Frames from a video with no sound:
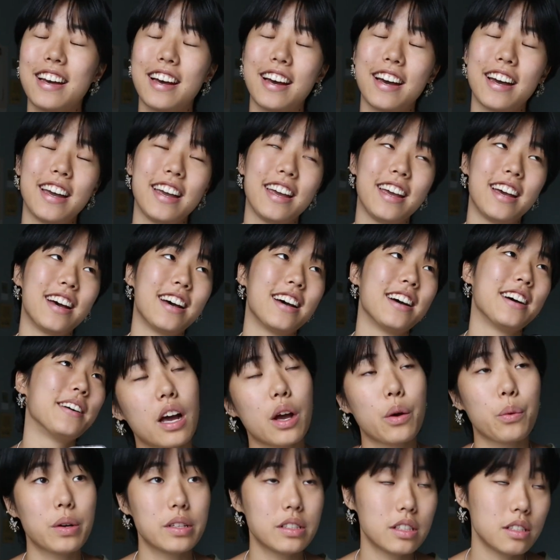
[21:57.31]
I
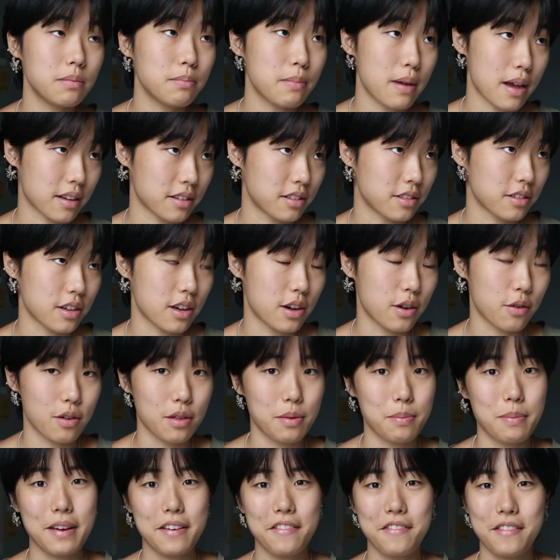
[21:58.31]
went to Mexico
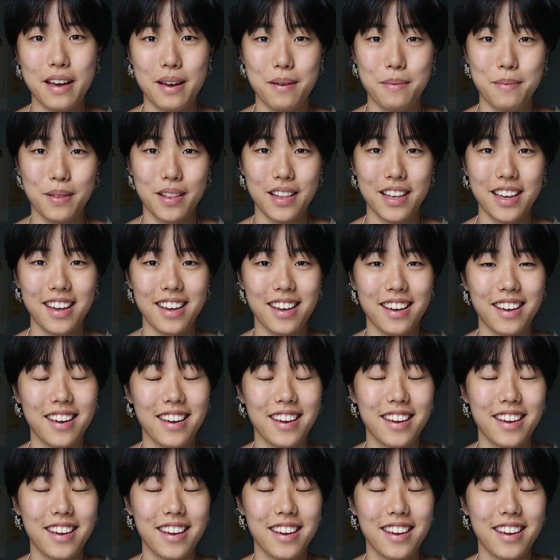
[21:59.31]
with my family